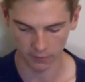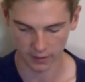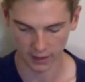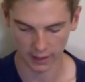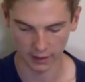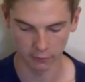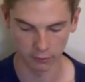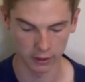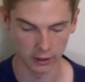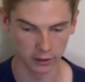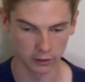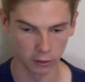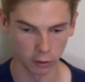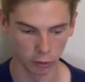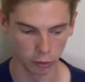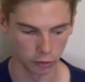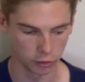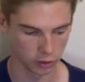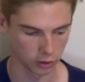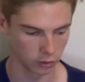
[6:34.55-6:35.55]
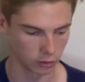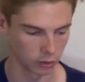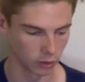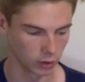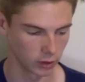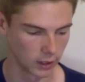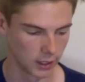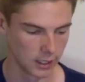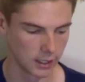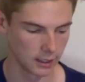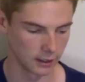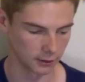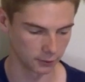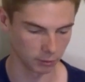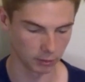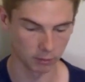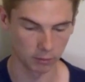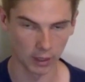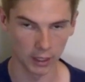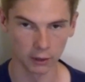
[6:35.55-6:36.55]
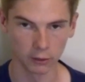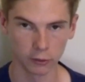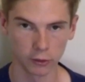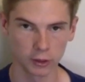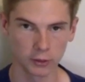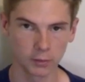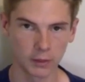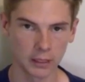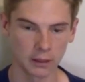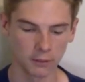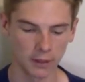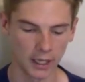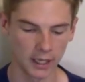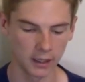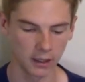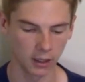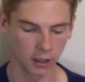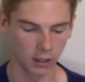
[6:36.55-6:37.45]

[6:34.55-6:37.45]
say with a doozer or a swim bait or a spinnerbait,